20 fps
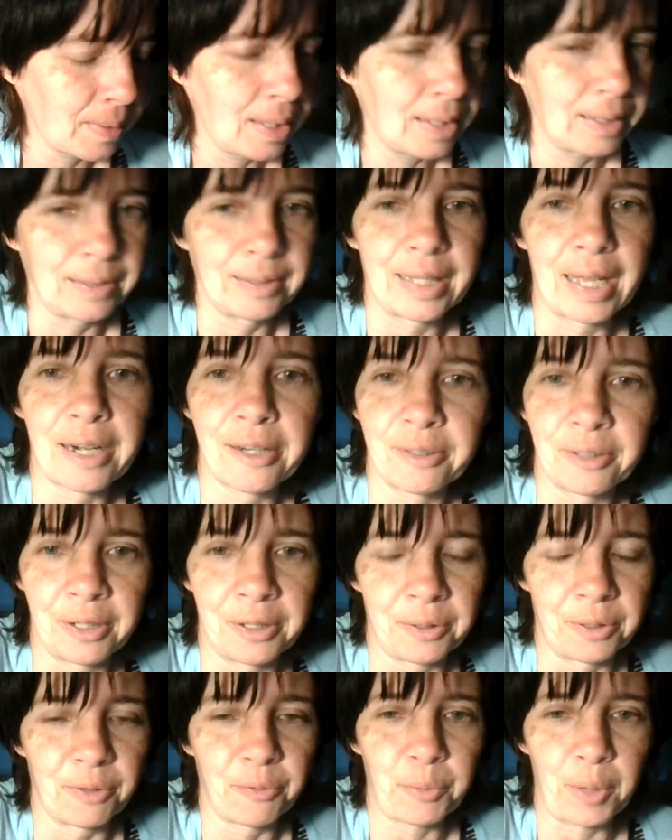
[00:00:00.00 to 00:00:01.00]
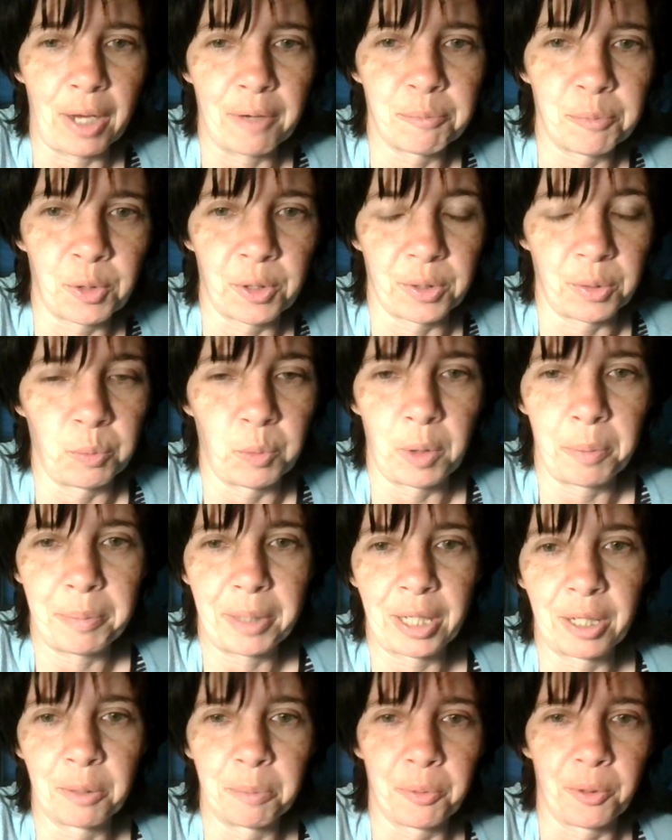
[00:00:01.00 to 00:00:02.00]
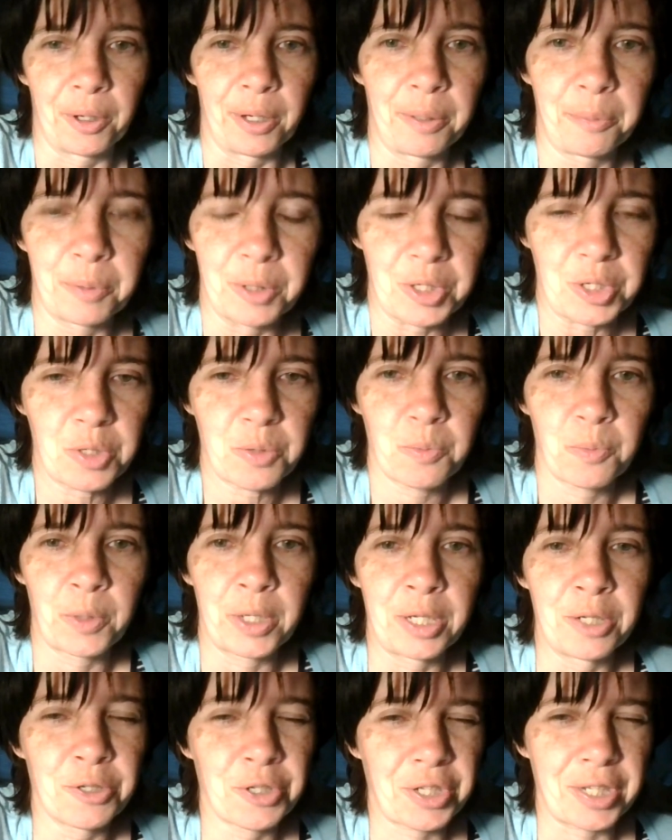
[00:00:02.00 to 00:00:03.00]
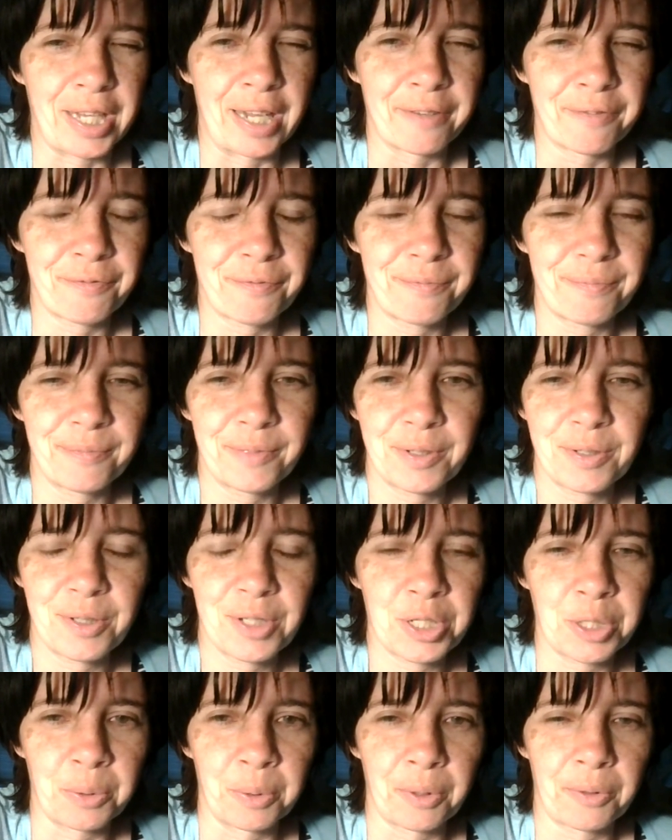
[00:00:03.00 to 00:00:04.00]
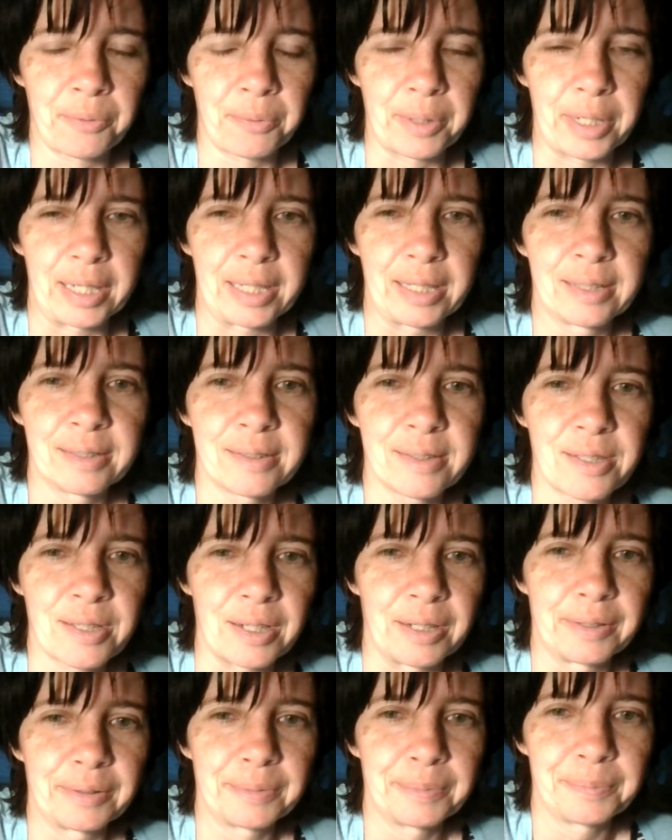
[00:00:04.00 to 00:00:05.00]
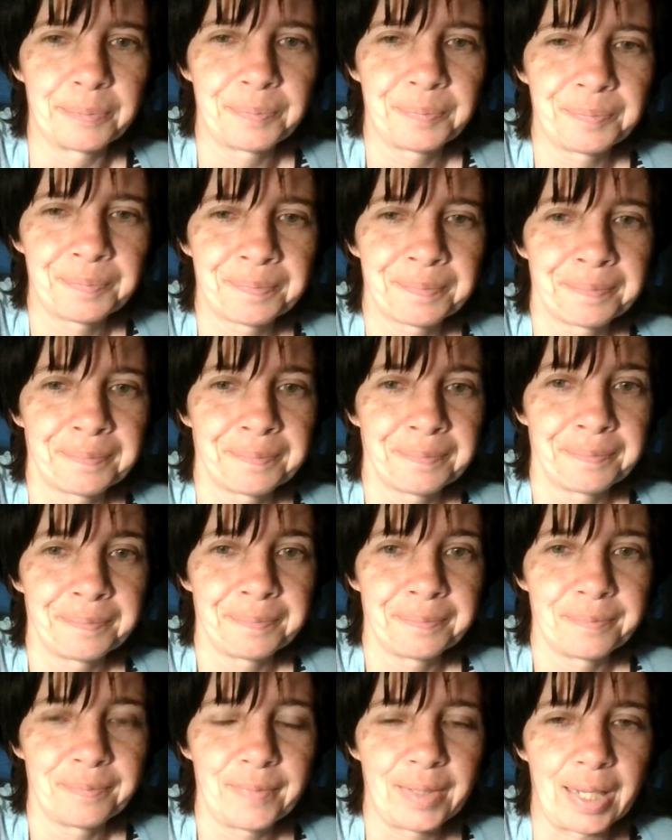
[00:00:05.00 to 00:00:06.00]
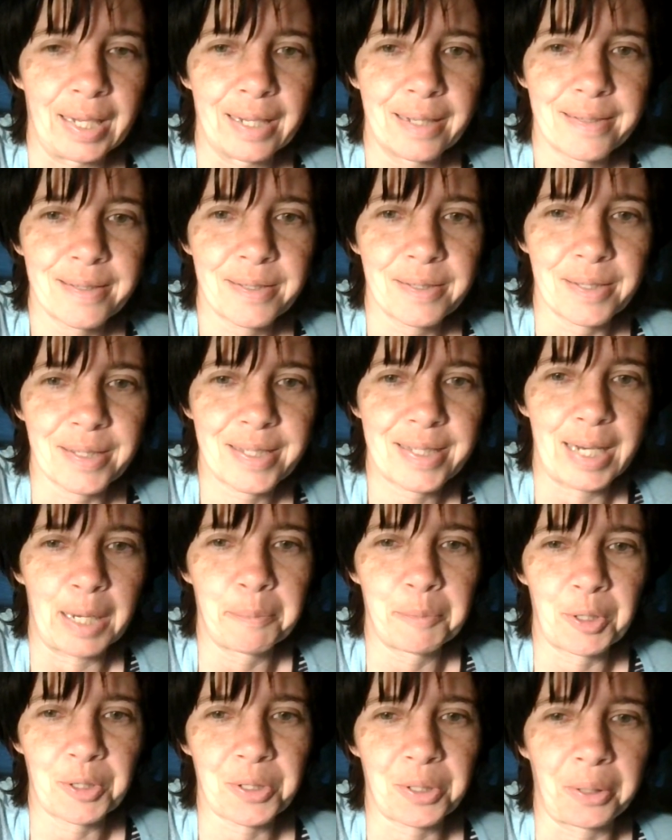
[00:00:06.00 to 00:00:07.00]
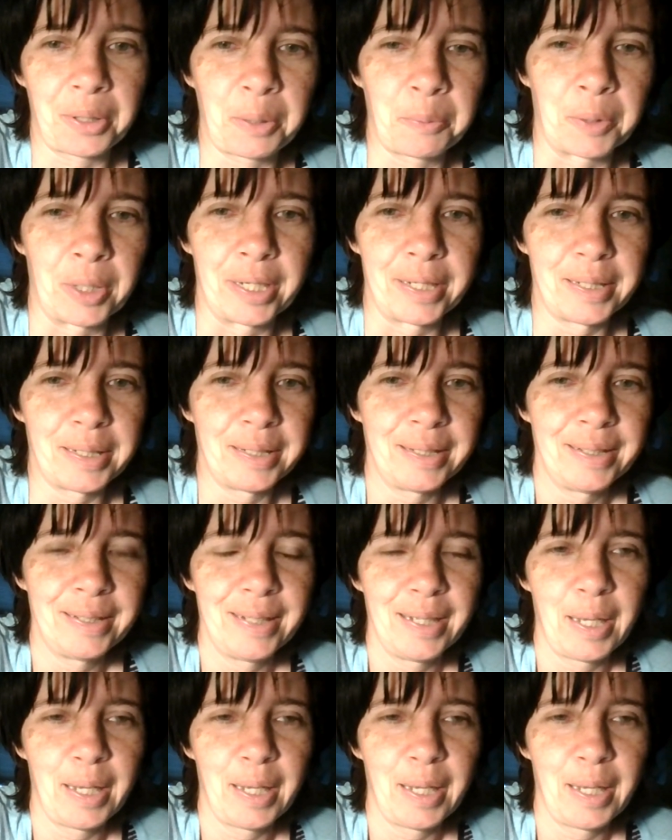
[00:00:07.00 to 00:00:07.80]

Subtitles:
Let alone if we have more than one bingo board, which we usually have 2 or 3. So this time there's only one,